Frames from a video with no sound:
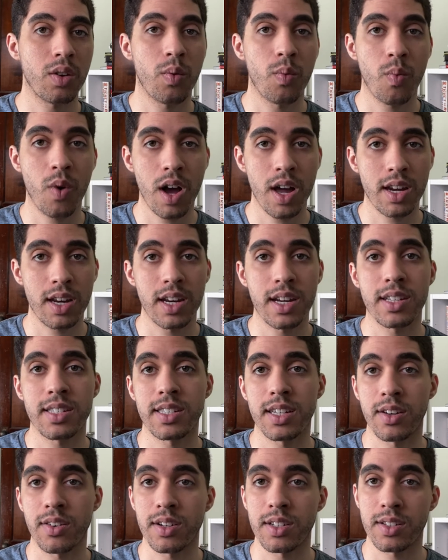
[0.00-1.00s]
one in a
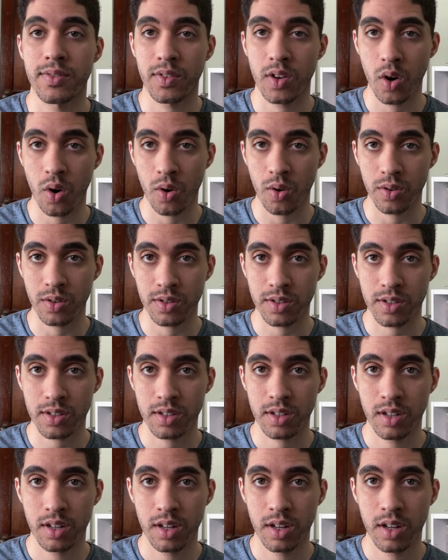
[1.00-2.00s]
series of goals.
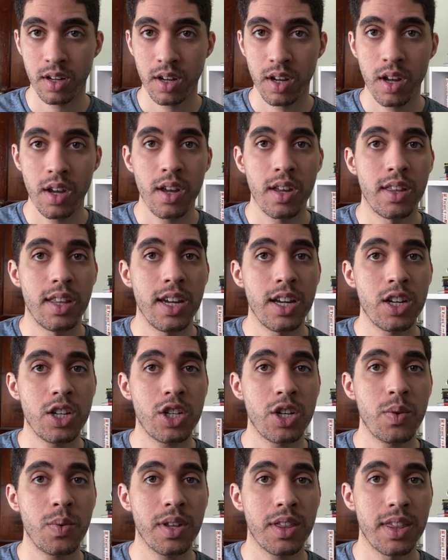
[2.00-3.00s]
The
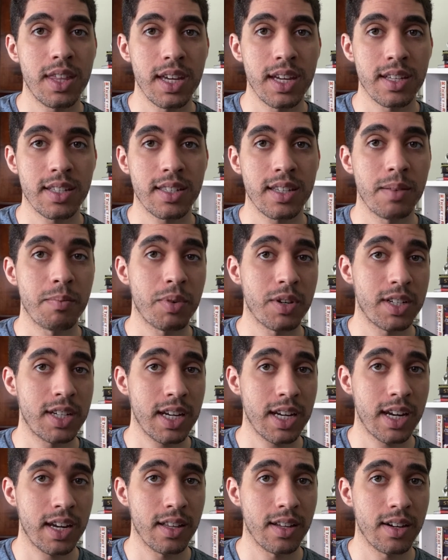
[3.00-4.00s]
issue with this in
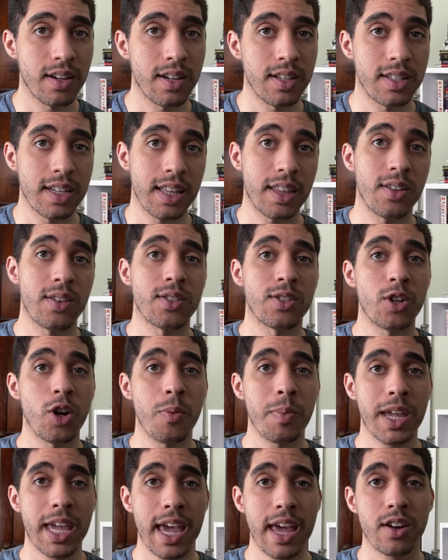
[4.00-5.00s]
particular is that there is
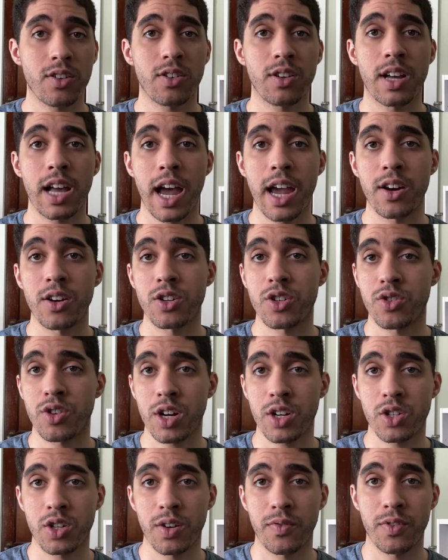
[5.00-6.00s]
no mechanical guide or
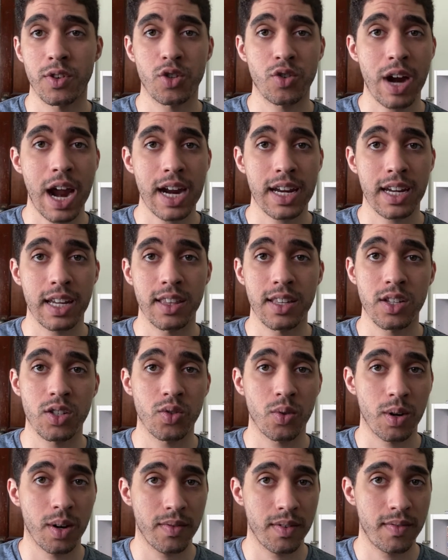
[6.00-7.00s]
structure for tracking this
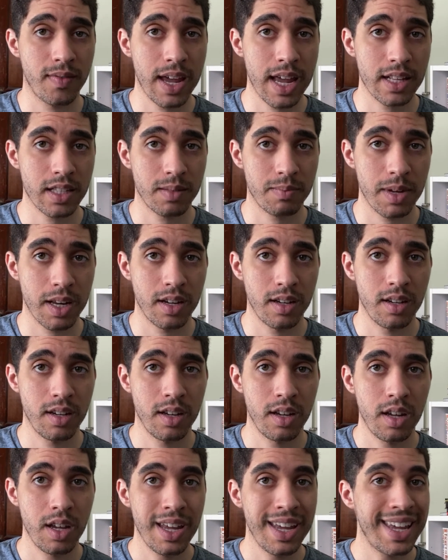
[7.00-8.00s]
sort of advancement.
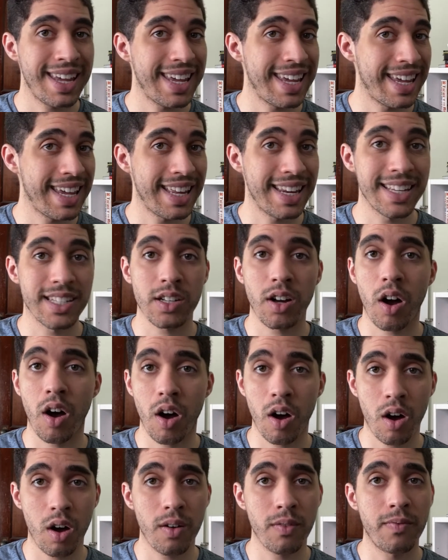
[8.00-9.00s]
It is
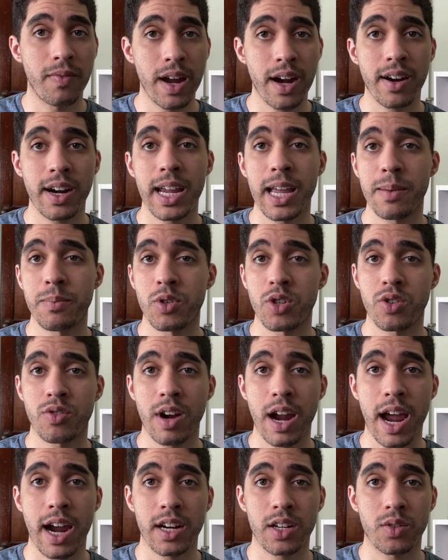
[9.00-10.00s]
all very
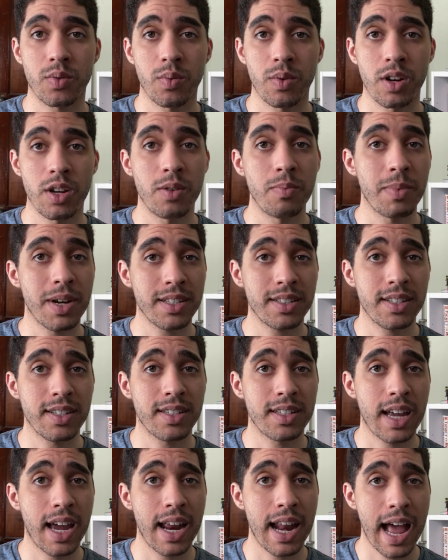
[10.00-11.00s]
abstract, where you must
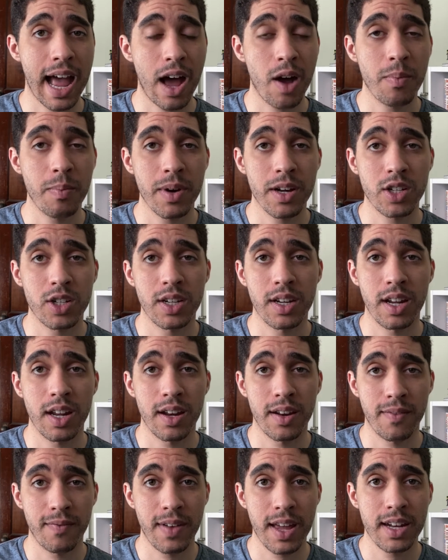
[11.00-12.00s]
decide how much
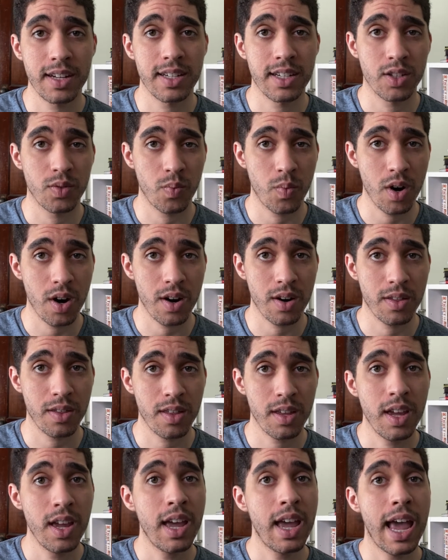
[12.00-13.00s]
an event is
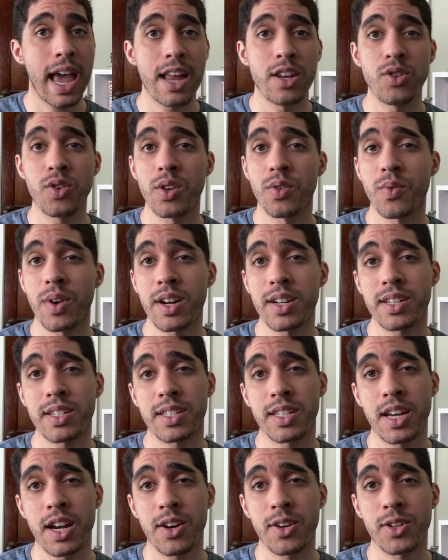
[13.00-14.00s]
worth, and you can run into
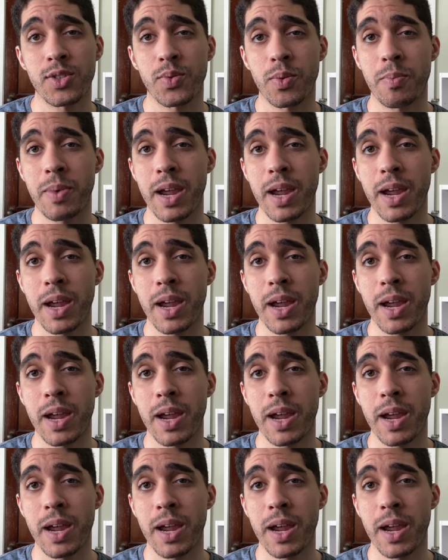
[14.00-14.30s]
scenarios where